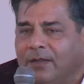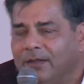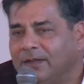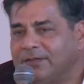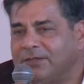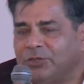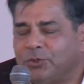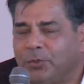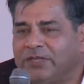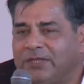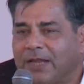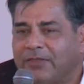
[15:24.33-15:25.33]

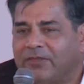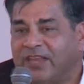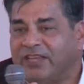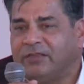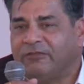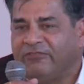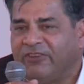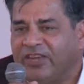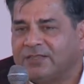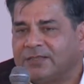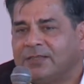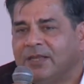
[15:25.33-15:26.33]
situated at the
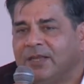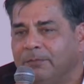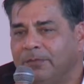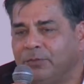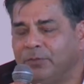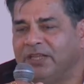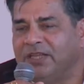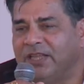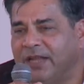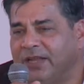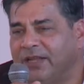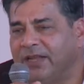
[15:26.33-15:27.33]
interface between the
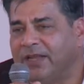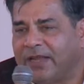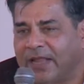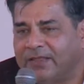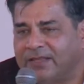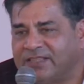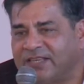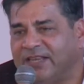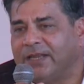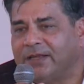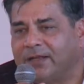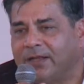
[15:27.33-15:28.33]
Indic and the
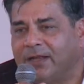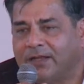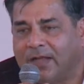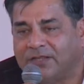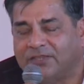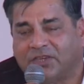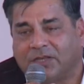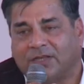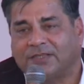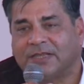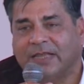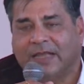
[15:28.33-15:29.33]
Sinic
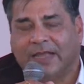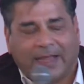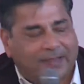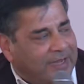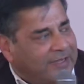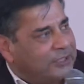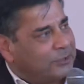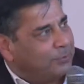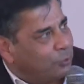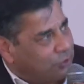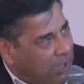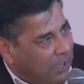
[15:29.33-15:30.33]
cultures, and that is
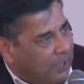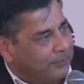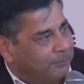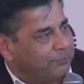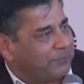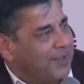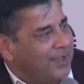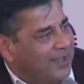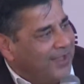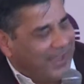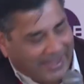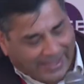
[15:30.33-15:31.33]
Bhutan.
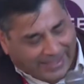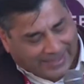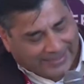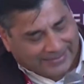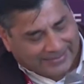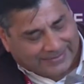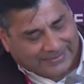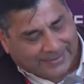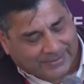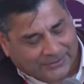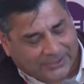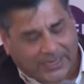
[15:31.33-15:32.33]
And
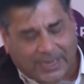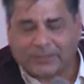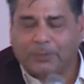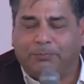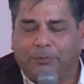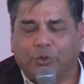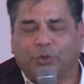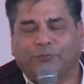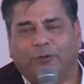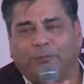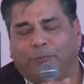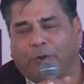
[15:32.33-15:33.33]
she has a
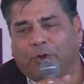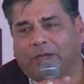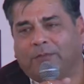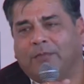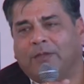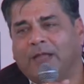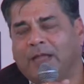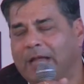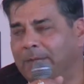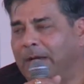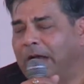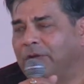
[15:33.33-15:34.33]
beautiful poem
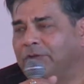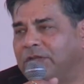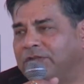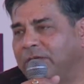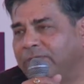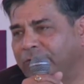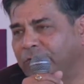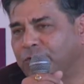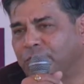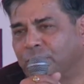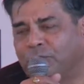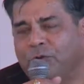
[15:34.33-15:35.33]
about the Thimphu
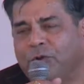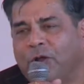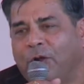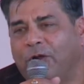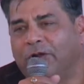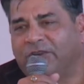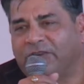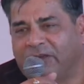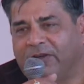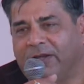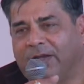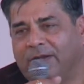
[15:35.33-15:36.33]
Chu, or a
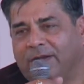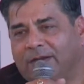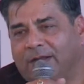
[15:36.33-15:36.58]
river in